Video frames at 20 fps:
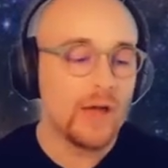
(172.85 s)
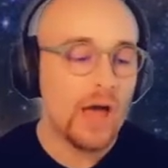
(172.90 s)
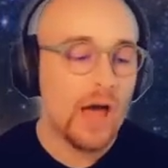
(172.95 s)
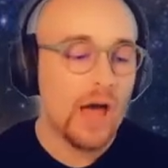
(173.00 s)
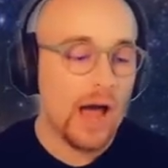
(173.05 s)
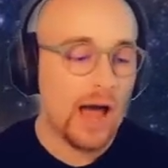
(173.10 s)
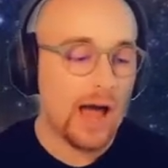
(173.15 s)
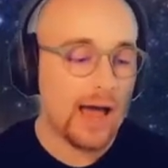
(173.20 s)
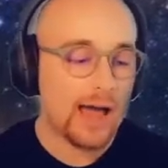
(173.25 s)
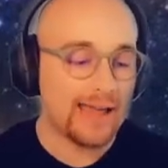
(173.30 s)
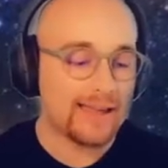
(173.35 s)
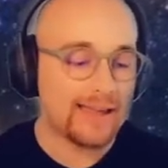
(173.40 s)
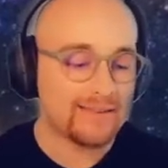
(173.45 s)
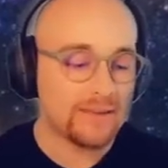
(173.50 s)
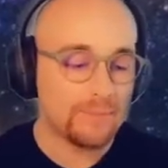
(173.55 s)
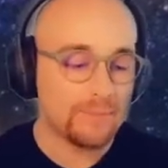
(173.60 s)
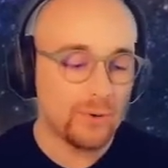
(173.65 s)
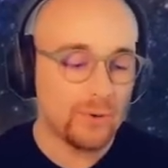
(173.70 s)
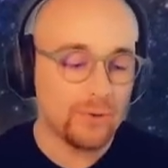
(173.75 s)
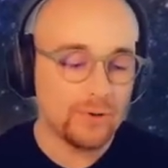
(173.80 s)
it's
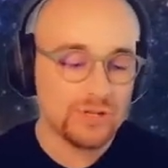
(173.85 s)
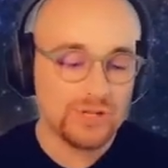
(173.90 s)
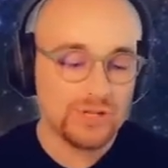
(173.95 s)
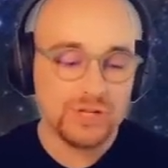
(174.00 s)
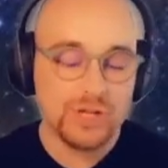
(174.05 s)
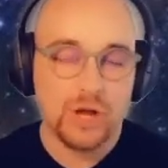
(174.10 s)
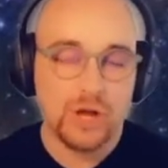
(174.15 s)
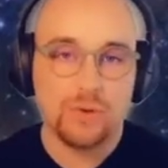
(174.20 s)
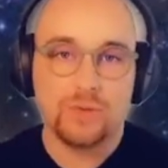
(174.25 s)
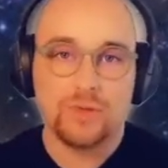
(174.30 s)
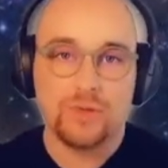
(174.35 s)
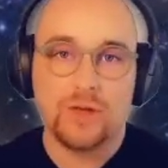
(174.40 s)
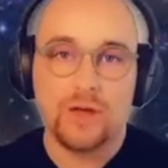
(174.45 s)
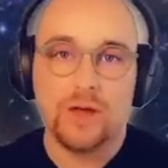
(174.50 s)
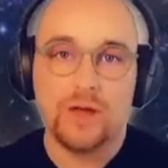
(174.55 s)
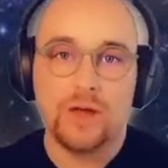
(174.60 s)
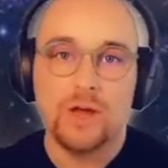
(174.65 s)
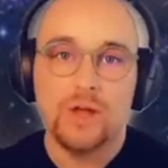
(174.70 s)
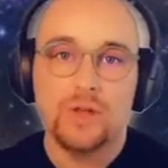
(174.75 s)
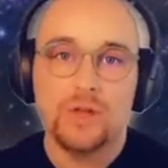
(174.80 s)
important to note that
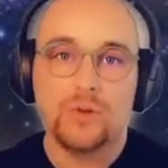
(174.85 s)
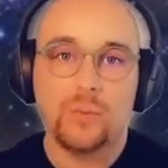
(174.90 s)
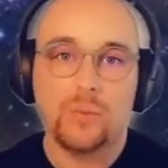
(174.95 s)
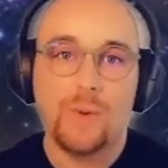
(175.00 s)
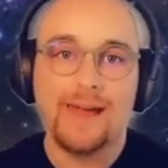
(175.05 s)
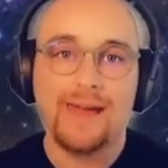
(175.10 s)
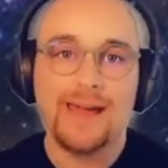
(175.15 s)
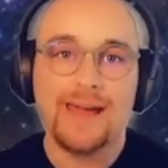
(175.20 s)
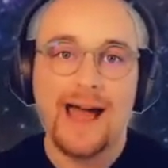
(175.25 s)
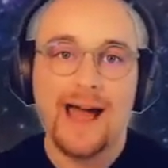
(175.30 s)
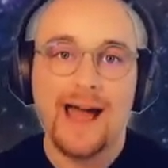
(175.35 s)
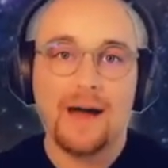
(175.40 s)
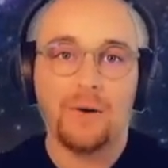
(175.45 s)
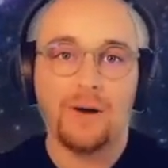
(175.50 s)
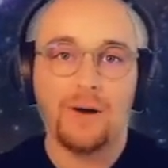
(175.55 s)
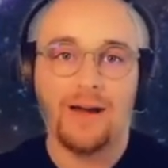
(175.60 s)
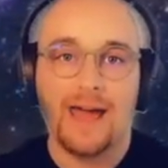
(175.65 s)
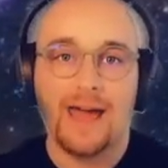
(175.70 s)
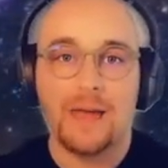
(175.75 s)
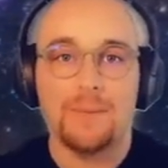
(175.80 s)
the way our
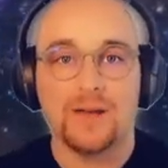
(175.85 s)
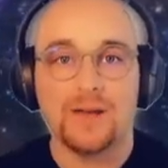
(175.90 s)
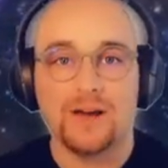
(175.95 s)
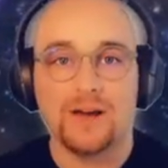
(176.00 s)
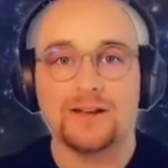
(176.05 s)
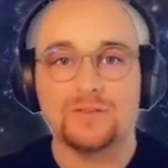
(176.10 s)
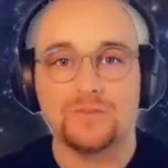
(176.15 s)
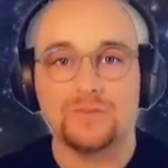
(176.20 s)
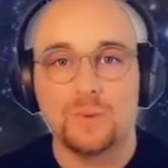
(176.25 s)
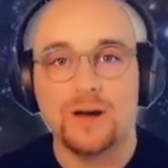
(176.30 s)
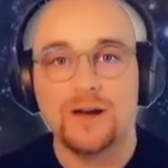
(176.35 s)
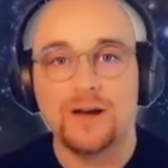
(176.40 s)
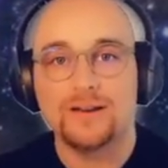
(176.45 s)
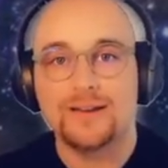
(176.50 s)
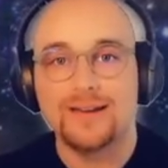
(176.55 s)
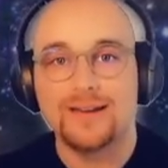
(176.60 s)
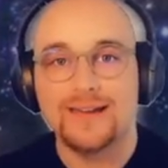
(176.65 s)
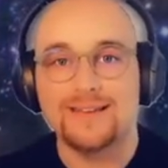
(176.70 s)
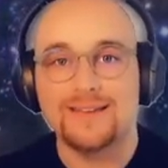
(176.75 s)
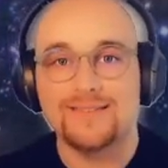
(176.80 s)
APIs work
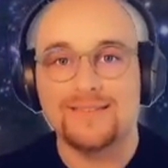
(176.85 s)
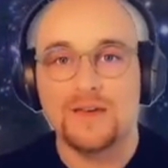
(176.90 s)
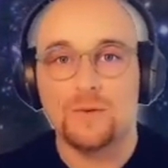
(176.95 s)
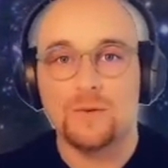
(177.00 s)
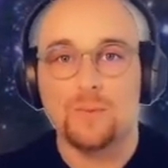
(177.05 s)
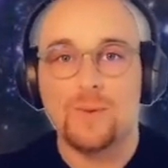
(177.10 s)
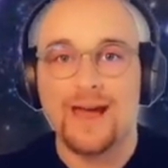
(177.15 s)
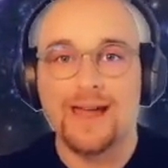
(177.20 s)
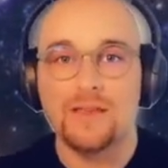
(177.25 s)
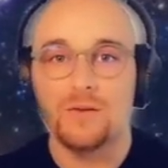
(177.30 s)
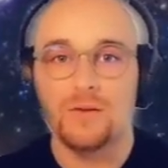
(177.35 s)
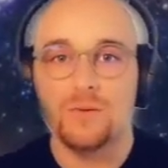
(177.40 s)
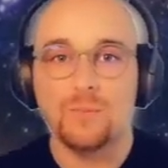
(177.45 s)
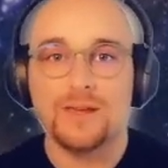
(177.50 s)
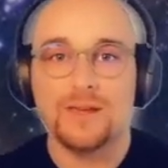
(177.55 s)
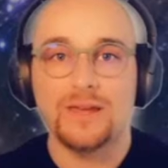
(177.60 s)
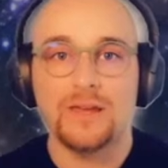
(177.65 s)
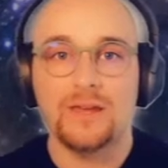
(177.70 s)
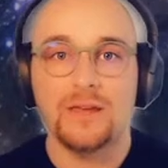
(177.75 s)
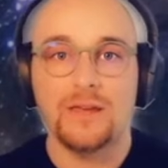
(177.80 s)
is that when
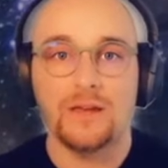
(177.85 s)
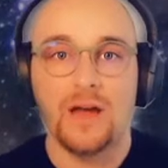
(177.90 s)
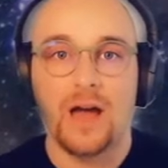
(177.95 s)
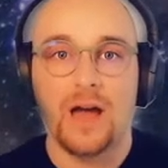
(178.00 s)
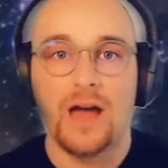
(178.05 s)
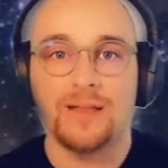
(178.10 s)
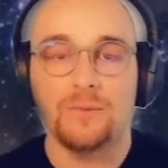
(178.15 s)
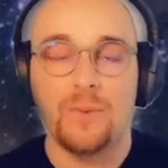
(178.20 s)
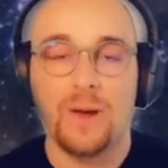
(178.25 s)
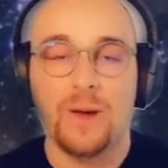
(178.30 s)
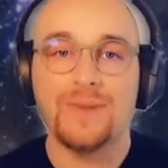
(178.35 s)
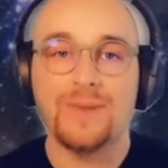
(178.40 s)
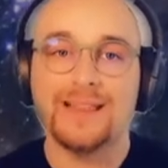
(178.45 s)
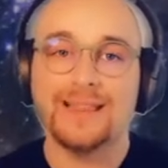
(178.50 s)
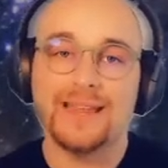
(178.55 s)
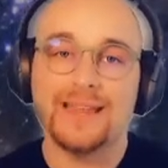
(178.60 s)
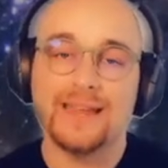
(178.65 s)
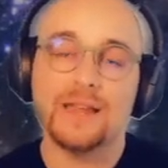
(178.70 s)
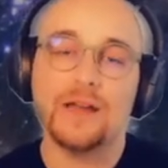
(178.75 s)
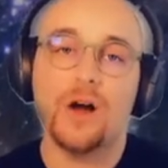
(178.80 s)
we
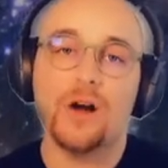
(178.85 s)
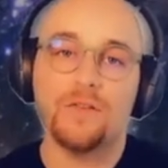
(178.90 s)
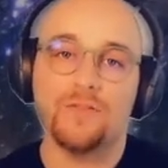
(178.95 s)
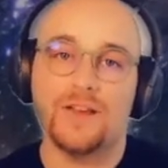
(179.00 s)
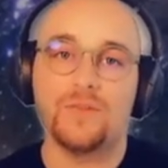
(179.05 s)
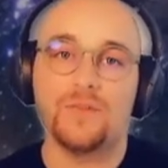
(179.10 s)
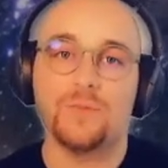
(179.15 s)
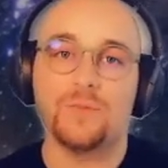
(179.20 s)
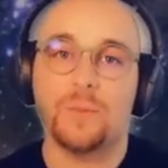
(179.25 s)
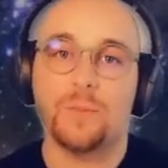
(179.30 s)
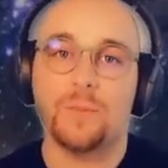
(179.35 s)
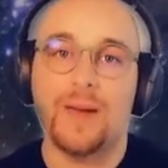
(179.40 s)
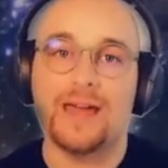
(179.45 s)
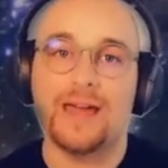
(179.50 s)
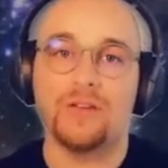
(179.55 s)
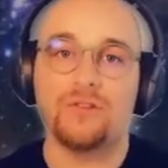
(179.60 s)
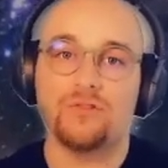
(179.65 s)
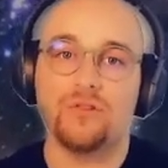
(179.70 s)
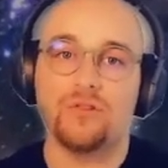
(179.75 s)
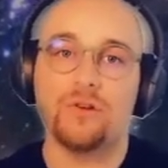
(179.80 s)
link our Facebook
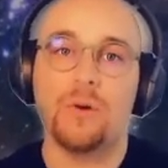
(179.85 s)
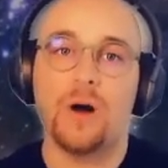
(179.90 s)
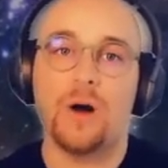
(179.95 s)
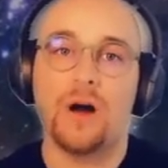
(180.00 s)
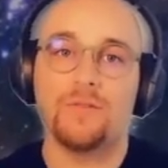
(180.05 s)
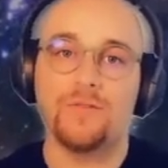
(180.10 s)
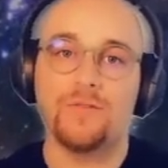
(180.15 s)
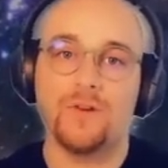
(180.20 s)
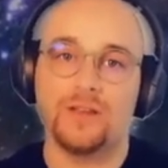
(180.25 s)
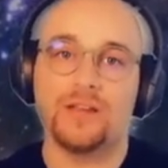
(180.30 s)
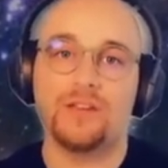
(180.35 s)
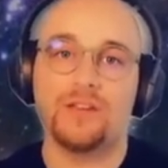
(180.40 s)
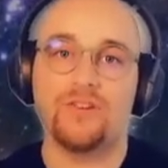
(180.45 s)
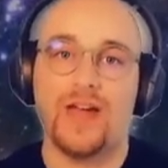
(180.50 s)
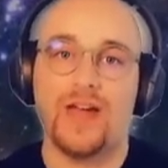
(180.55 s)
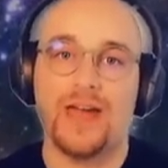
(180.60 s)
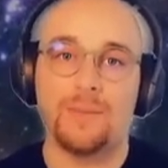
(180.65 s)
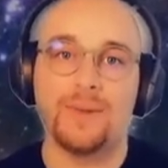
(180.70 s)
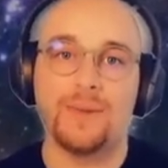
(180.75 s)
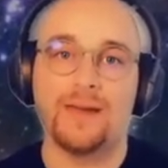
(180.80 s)
page to our Vonage
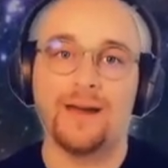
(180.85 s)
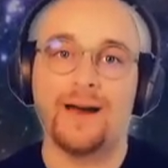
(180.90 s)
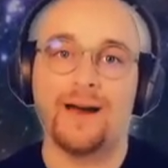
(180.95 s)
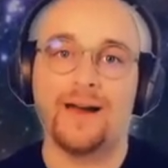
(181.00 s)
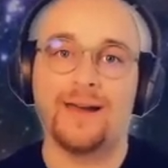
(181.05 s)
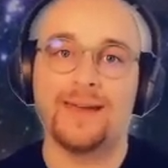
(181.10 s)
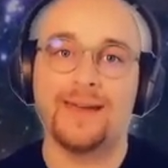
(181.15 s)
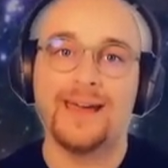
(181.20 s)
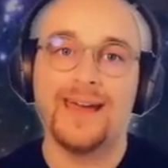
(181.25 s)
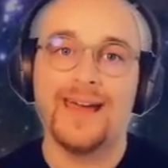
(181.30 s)
API